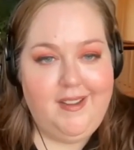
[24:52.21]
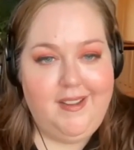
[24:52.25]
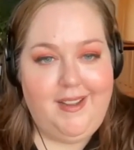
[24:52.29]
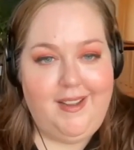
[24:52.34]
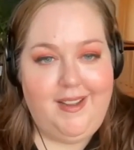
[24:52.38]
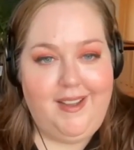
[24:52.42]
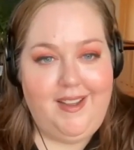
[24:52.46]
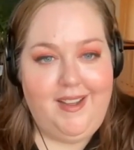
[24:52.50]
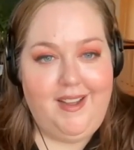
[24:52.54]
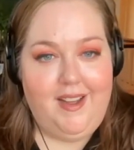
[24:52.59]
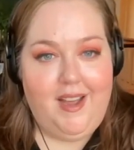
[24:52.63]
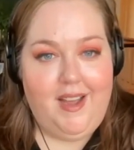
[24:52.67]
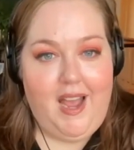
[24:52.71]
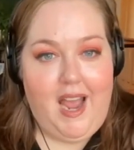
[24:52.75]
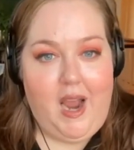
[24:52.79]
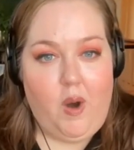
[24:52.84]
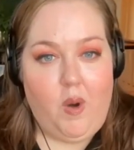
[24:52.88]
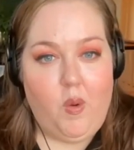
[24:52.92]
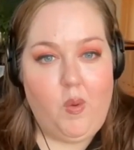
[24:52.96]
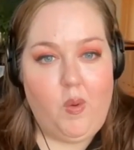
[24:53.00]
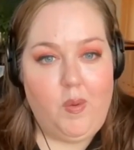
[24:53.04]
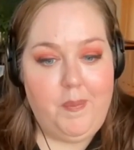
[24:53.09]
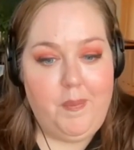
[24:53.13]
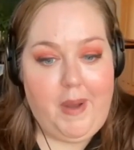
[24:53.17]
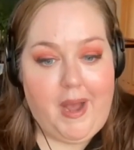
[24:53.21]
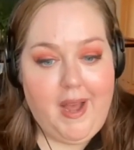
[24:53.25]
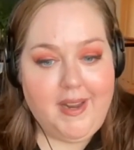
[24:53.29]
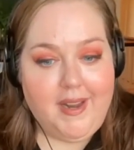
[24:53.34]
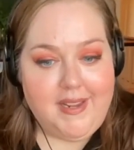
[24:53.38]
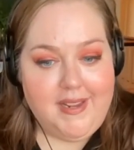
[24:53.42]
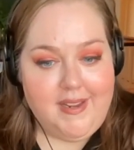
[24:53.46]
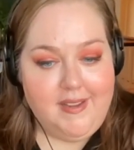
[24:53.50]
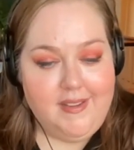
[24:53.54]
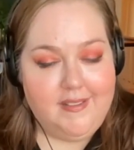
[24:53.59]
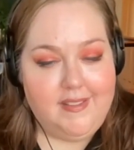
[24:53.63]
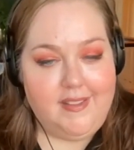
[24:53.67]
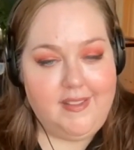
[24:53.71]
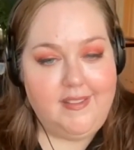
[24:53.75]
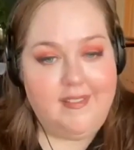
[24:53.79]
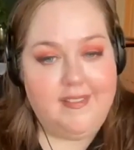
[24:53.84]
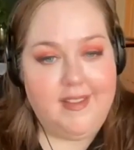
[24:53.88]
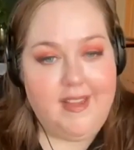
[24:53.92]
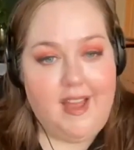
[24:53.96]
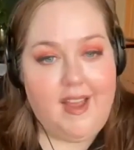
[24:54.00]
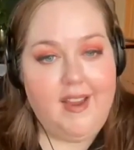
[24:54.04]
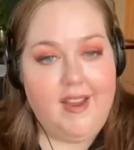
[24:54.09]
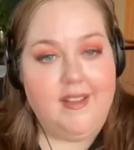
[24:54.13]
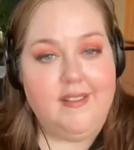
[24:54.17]
our bodies, the
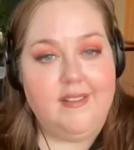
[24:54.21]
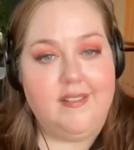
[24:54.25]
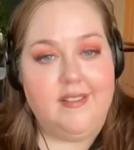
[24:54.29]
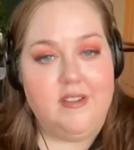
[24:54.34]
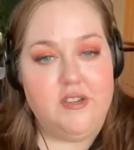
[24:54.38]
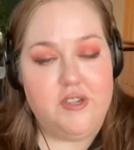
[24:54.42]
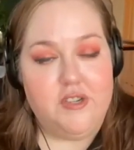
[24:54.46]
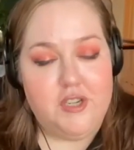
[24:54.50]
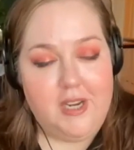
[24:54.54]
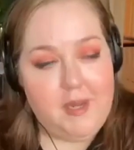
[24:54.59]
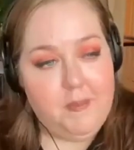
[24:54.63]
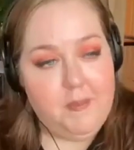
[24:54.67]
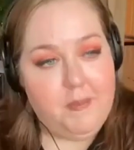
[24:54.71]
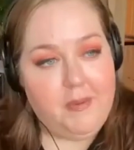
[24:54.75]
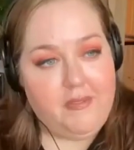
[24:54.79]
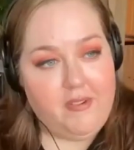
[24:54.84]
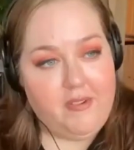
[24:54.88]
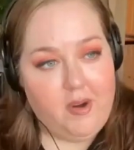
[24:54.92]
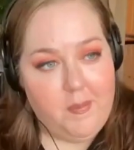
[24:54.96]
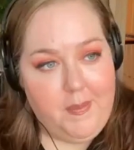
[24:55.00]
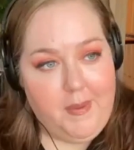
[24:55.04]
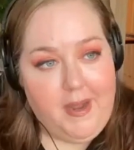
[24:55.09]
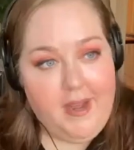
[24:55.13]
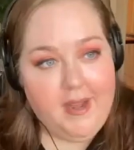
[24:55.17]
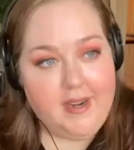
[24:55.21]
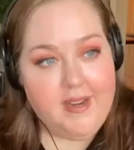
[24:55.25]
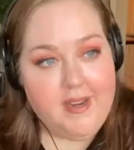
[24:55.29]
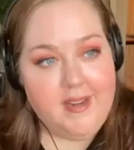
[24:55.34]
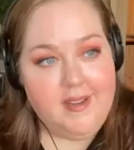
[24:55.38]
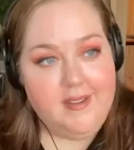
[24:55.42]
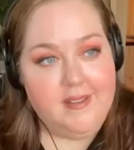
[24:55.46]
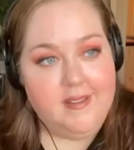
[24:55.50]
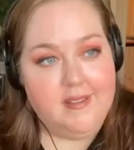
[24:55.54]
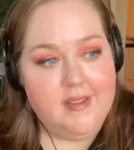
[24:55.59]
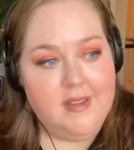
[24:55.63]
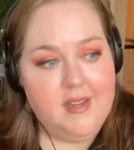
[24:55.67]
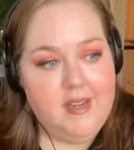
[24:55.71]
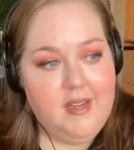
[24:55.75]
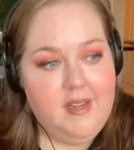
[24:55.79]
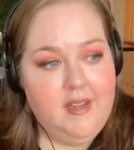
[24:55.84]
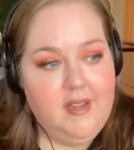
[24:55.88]
size and shape of our bodies,